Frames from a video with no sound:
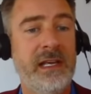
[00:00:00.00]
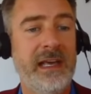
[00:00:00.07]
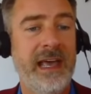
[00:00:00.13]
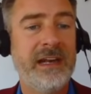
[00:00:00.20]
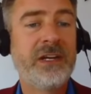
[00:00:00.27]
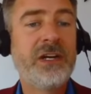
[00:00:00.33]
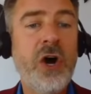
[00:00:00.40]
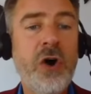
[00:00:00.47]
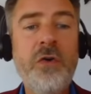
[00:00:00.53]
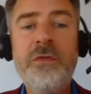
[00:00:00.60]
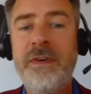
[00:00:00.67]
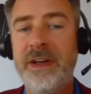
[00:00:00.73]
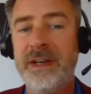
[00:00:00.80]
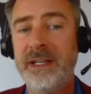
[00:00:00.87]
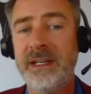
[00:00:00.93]
And
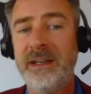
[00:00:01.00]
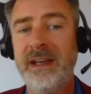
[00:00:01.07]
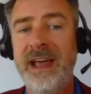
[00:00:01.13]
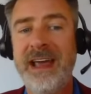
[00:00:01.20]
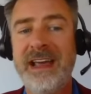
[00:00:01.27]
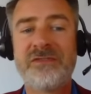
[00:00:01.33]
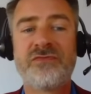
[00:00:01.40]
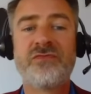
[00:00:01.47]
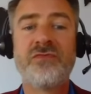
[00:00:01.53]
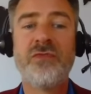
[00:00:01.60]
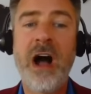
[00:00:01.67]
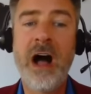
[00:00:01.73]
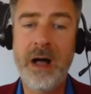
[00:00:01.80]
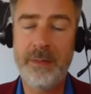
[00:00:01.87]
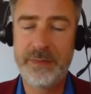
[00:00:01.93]
COVID has
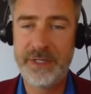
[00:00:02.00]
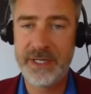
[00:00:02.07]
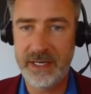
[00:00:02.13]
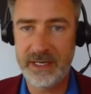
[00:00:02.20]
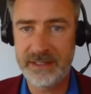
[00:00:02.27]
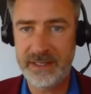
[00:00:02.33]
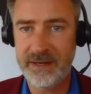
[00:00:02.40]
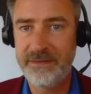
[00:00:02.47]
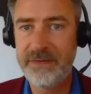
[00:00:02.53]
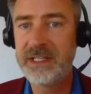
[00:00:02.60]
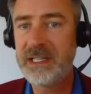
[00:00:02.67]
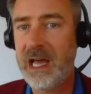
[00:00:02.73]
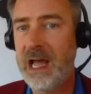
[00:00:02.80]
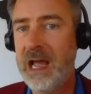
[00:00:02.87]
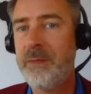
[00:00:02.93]
robbed us of the
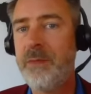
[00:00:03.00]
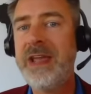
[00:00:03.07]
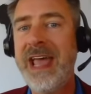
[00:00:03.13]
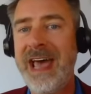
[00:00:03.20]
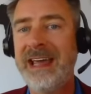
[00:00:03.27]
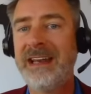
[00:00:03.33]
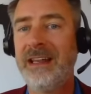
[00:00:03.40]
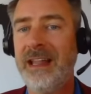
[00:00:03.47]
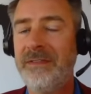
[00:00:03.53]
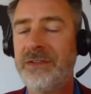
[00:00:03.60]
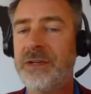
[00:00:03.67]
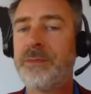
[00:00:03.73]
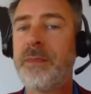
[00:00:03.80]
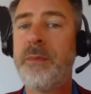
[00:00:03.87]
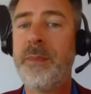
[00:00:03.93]
time we had left
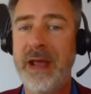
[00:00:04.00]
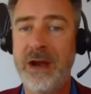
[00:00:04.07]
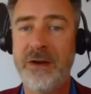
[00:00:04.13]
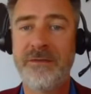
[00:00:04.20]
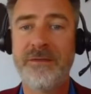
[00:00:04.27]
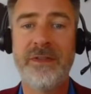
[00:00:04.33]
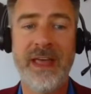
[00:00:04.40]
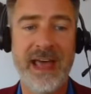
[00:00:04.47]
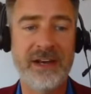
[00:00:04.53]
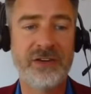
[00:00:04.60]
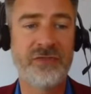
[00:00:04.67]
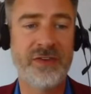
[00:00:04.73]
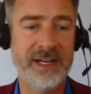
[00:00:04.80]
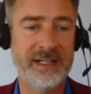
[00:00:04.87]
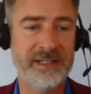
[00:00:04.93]
to prepare for that
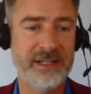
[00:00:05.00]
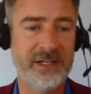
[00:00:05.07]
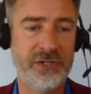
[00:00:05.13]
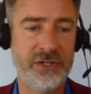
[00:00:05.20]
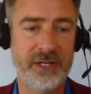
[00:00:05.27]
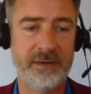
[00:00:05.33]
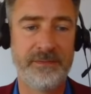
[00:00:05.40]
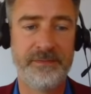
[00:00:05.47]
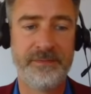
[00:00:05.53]
transition.